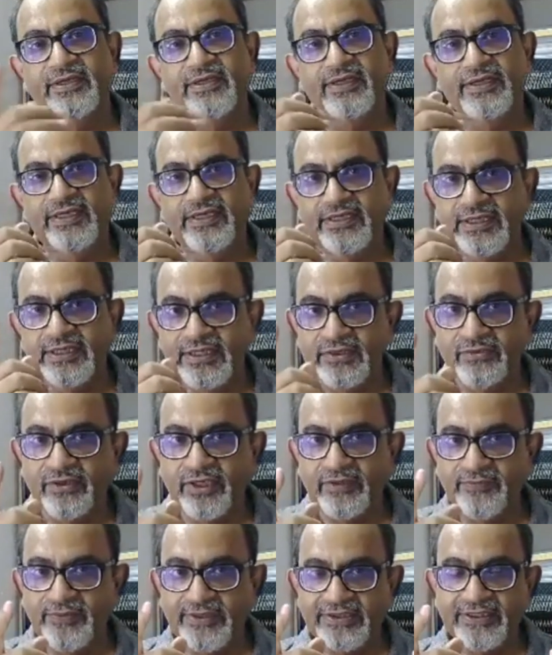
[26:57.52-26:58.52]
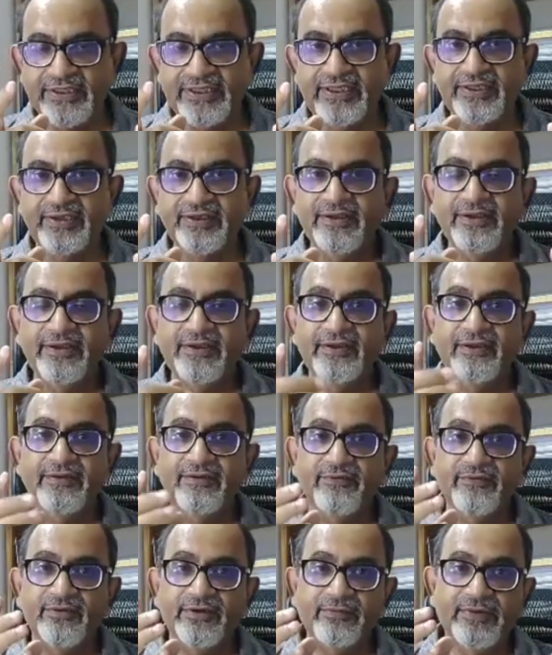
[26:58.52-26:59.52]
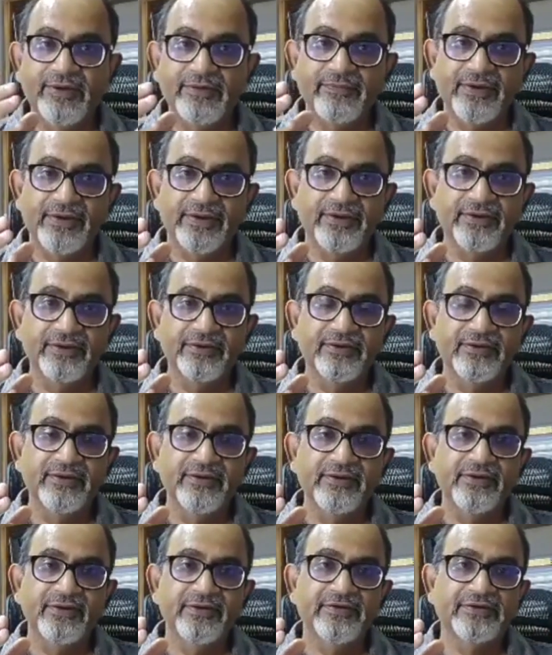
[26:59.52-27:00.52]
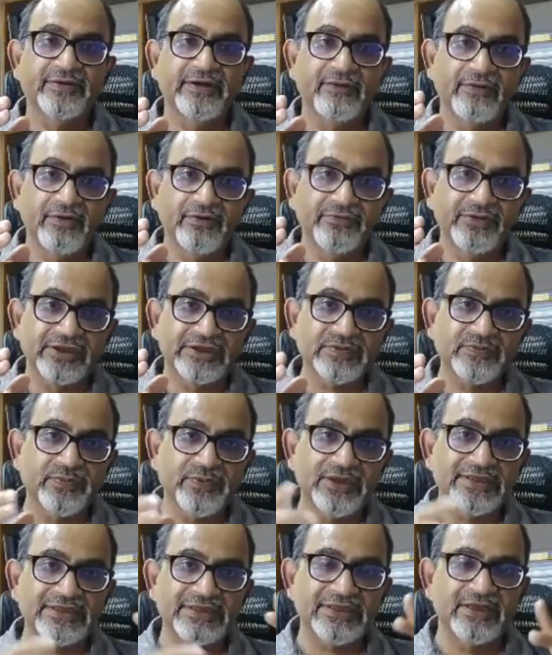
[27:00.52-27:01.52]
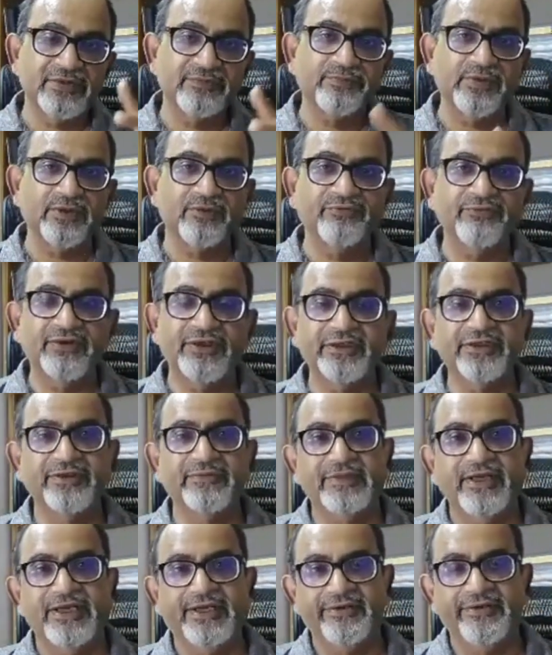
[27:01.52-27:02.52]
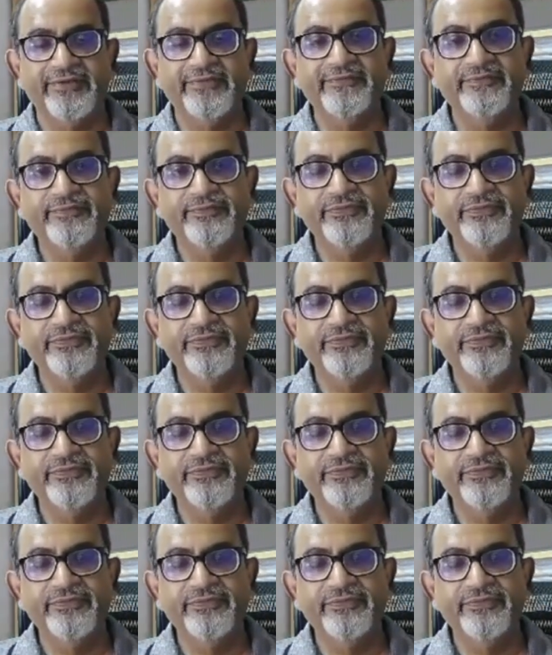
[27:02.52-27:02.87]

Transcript: In TURBT, remember, some of the experts can perforate the bladder.